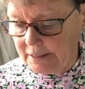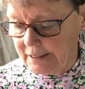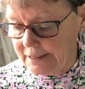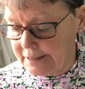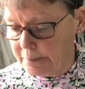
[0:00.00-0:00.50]

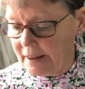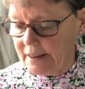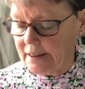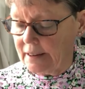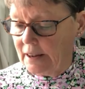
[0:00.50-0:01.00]
easy
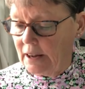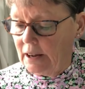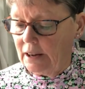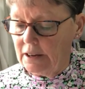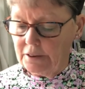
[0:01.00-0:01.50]
make.
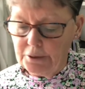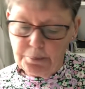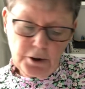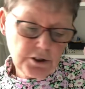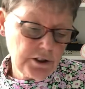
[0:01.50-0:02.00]
The
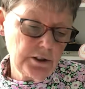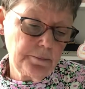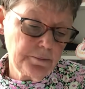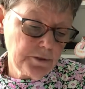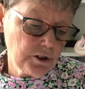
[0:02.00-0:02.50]

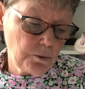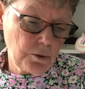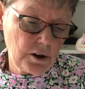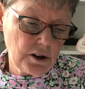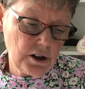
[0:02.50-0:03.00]
bottoms
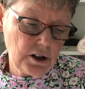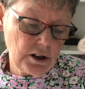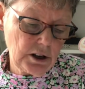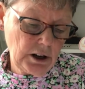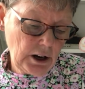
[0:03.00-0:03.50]

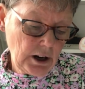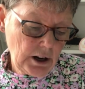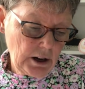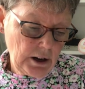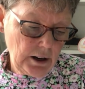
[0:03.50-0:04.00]
were,
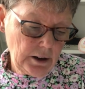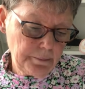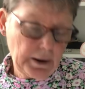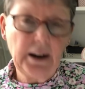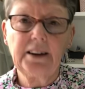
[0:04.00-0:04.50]

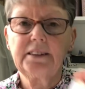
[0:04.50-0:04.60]
I